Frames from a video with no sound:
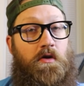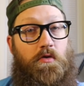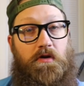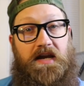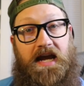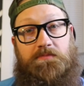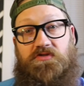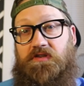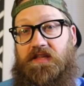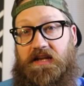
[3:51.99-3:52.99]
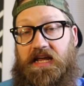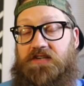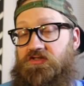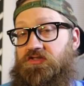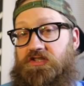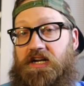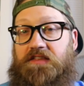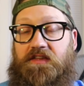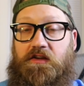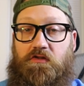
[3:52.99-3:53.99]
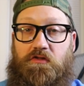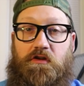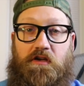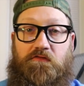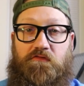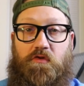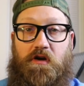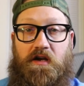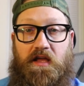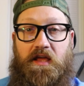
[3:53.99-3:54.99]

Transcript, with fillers: or capturing that action shot that you're looking for.